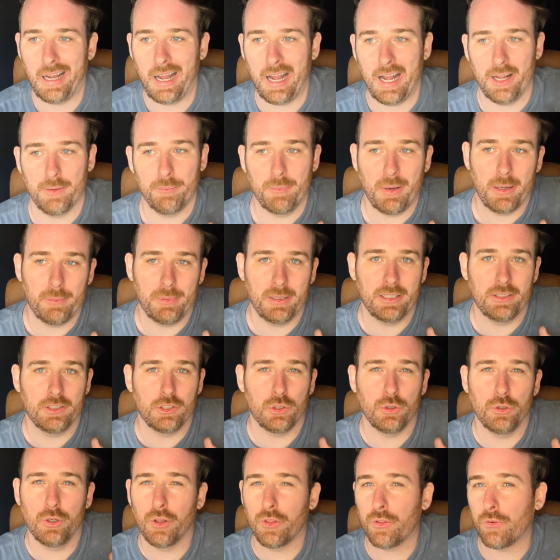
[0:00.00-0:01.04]
had maybe
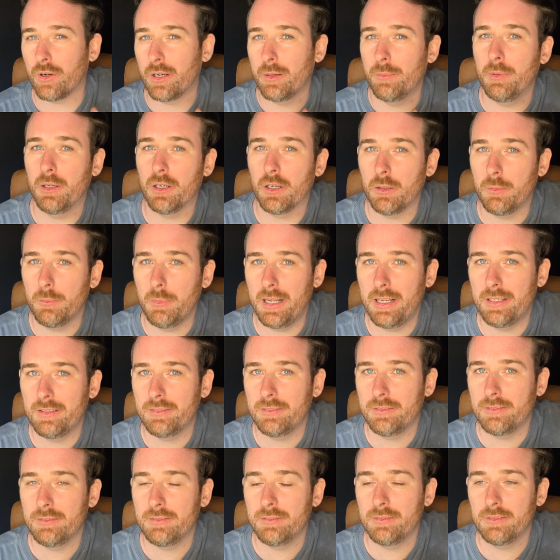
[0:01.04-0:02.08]
2 to 3
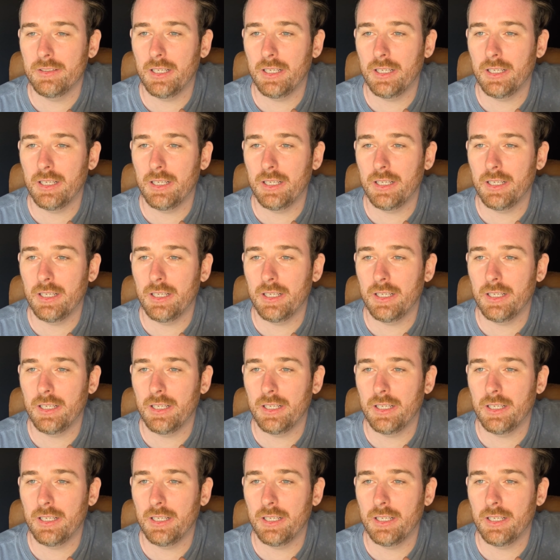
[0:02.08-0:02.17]
middlemen